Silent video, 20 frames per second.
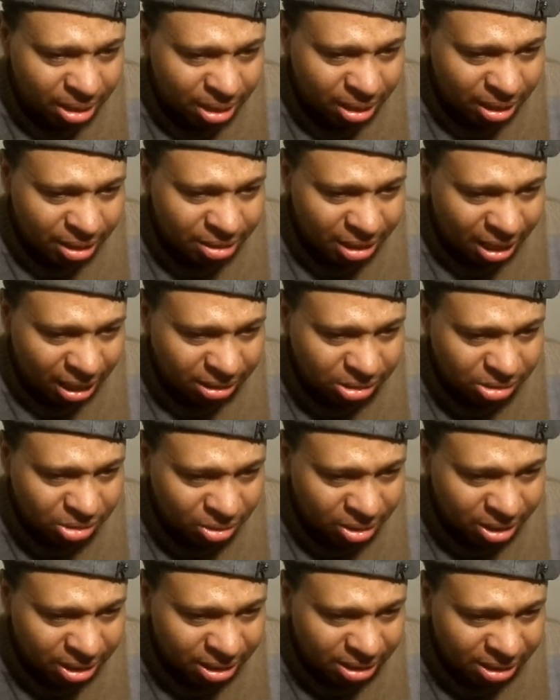that's
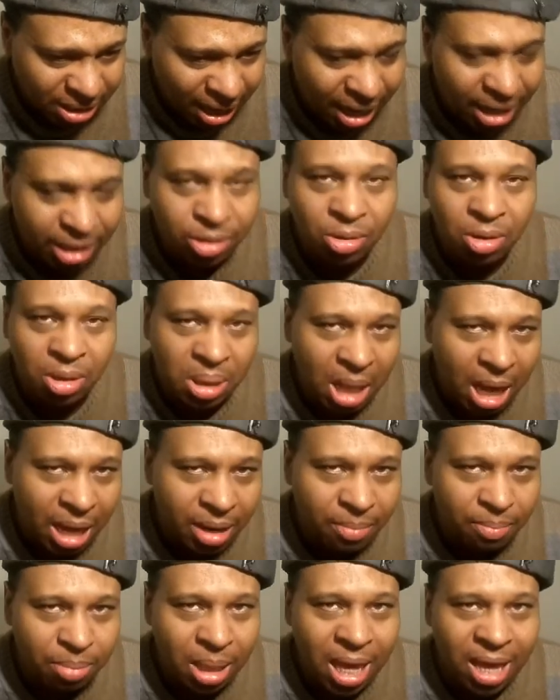going to entitle a
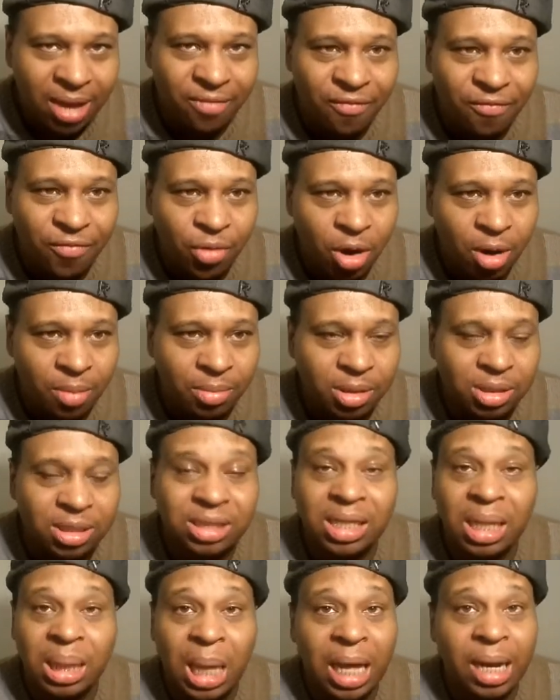lot of black farmers,
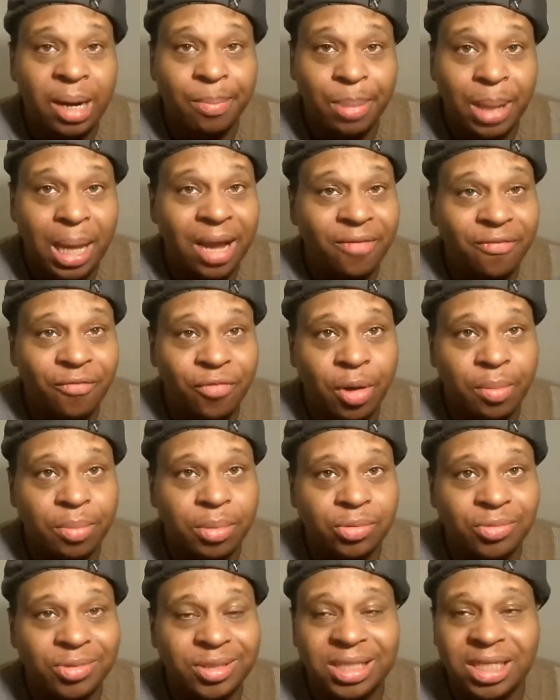because a lot of black
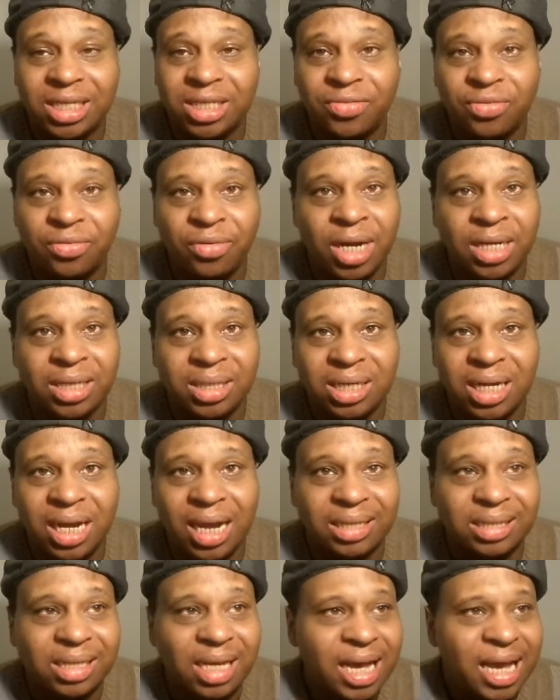farmers was
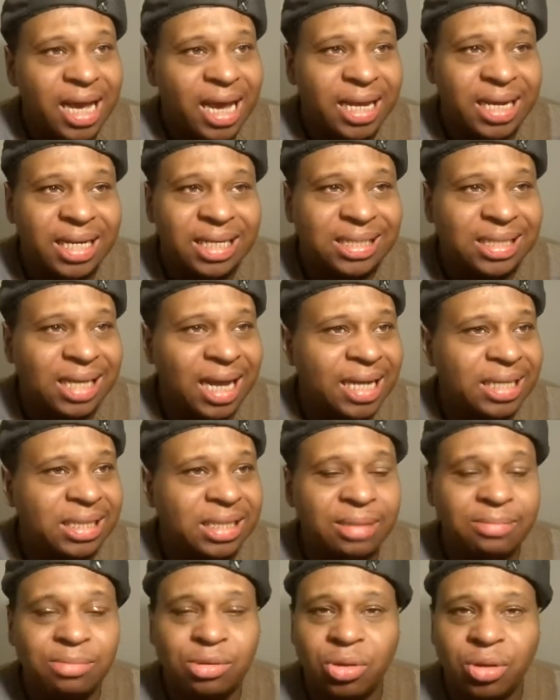disfranchised, and he signed
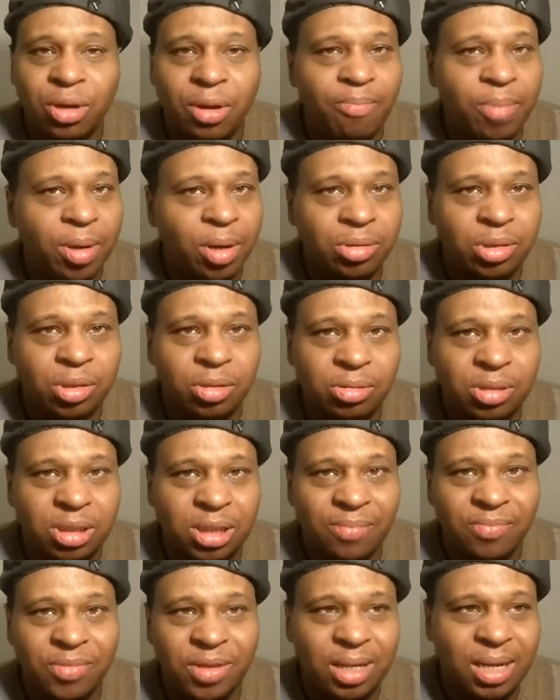some sort of bill or
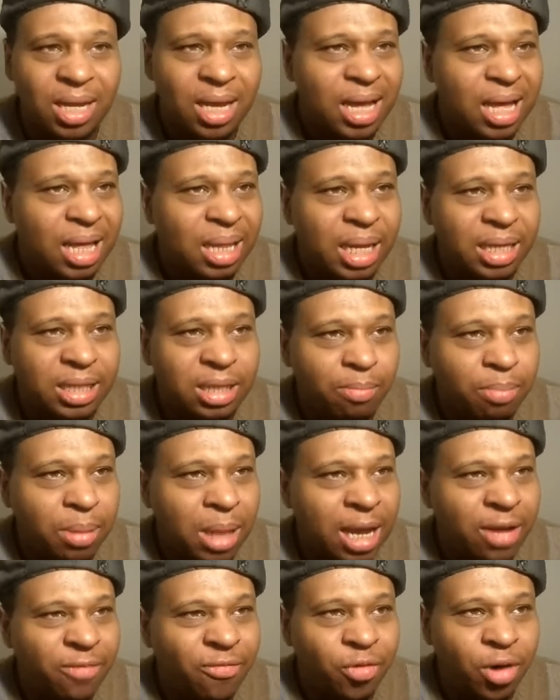something like the
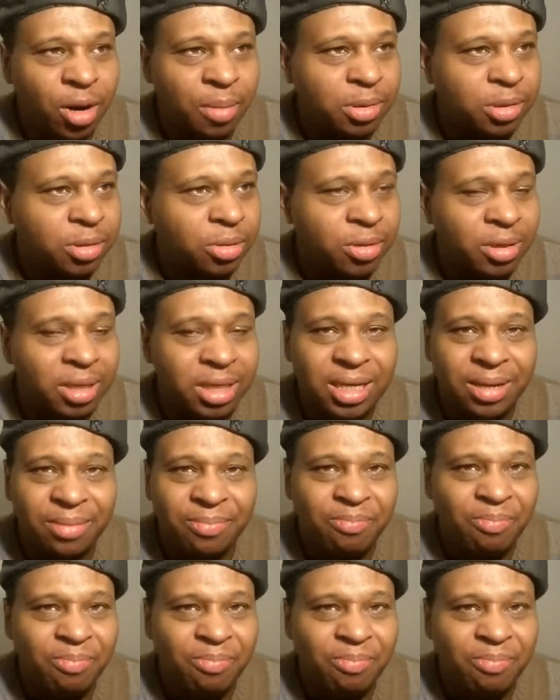black farmers are going to get